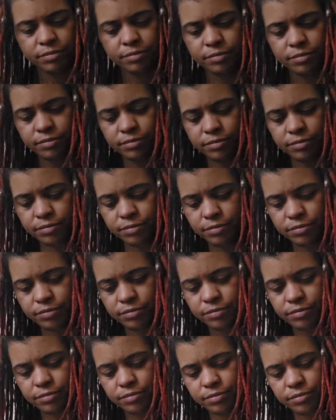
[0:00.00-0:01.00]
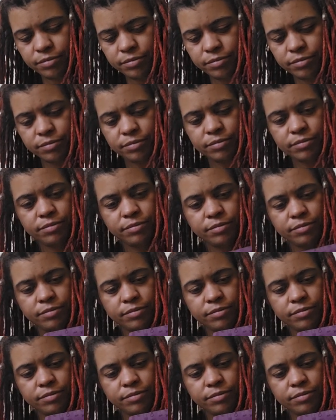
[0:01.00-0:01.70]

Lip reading: (no one is talking)